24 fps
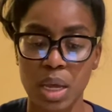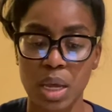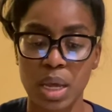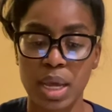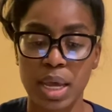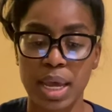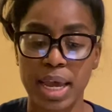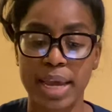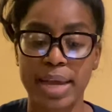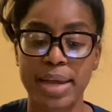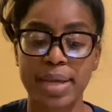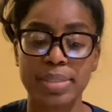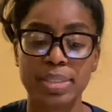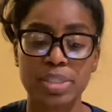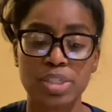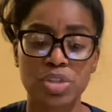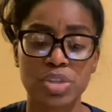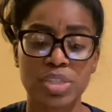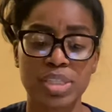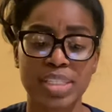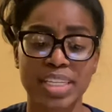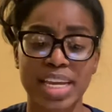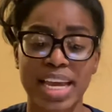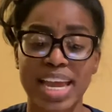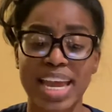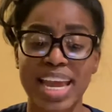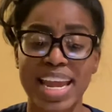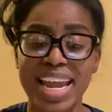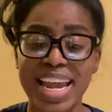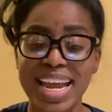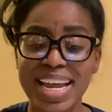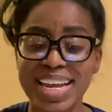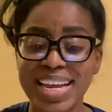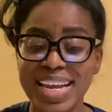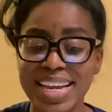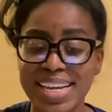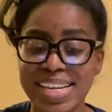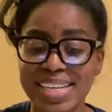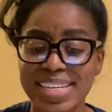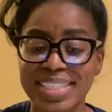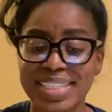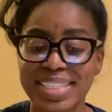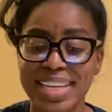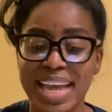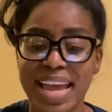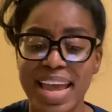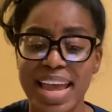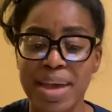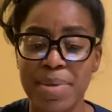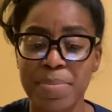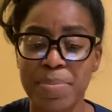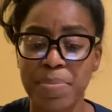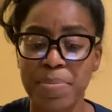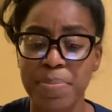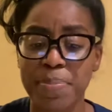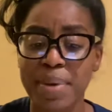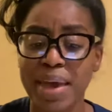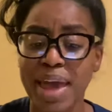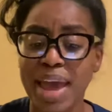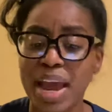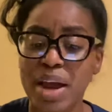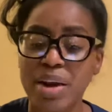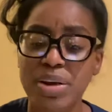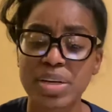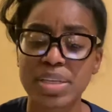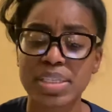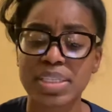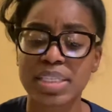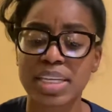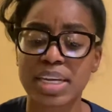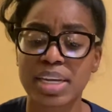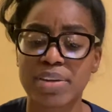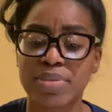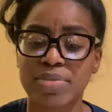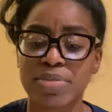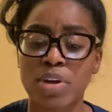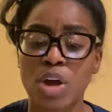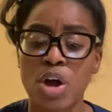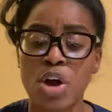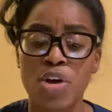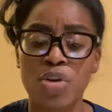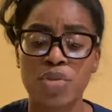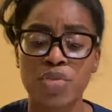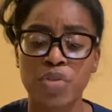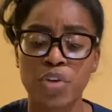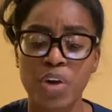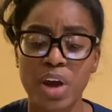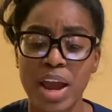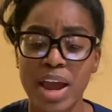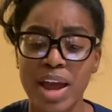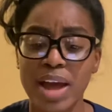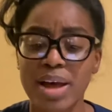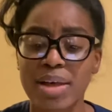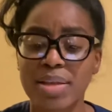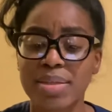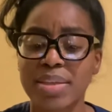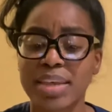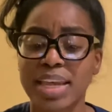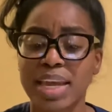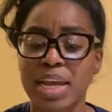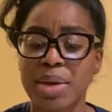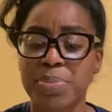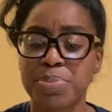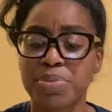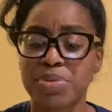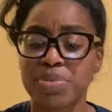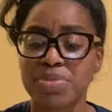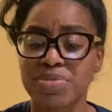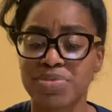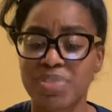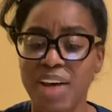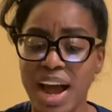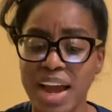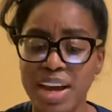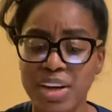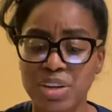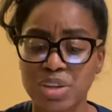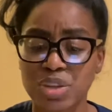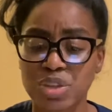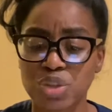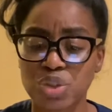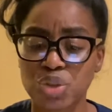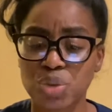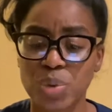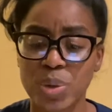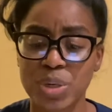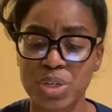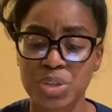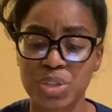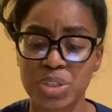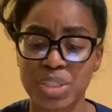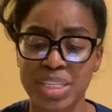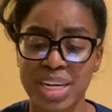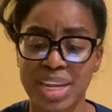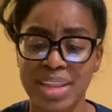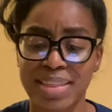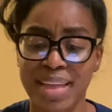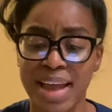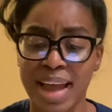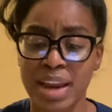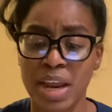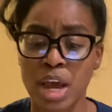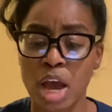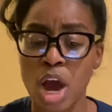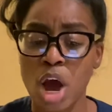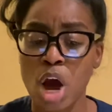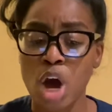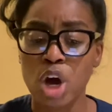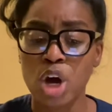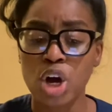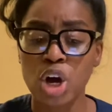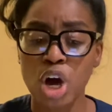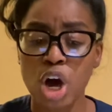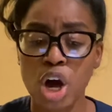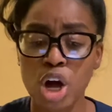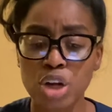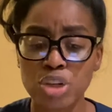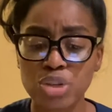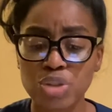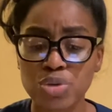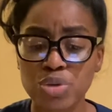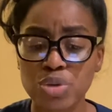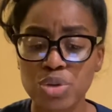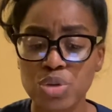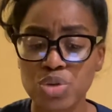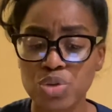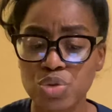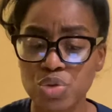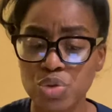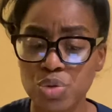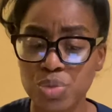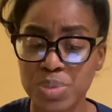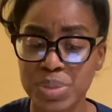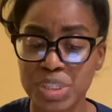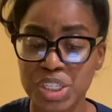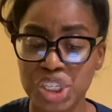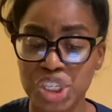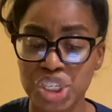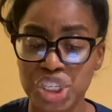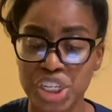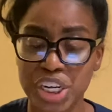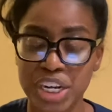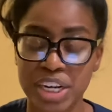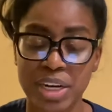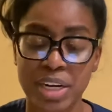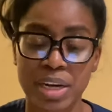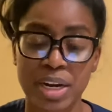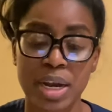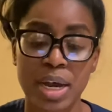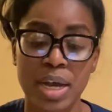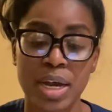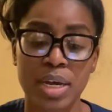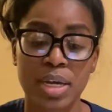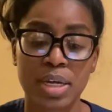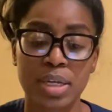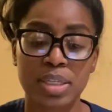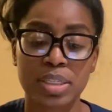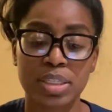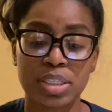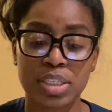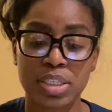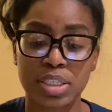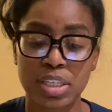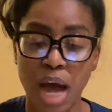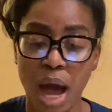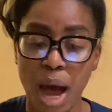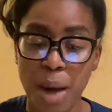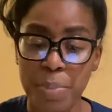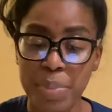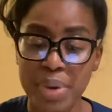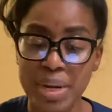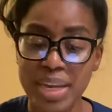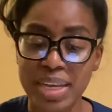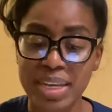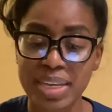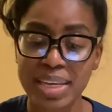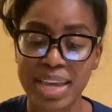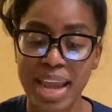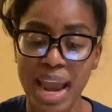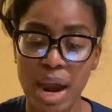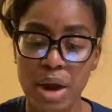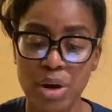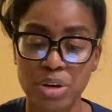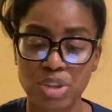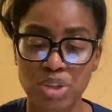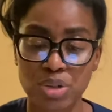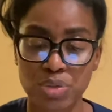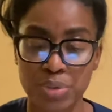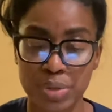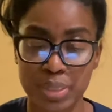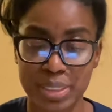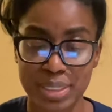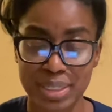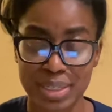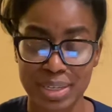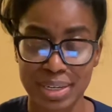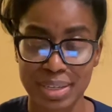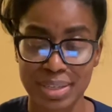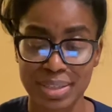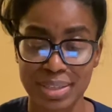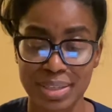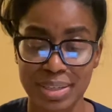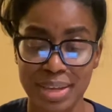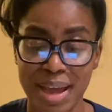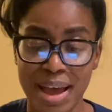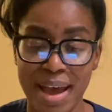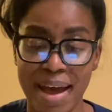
It continues to say, it is imperative for healthcare providers to understand that cultural groups share dominant characteristics.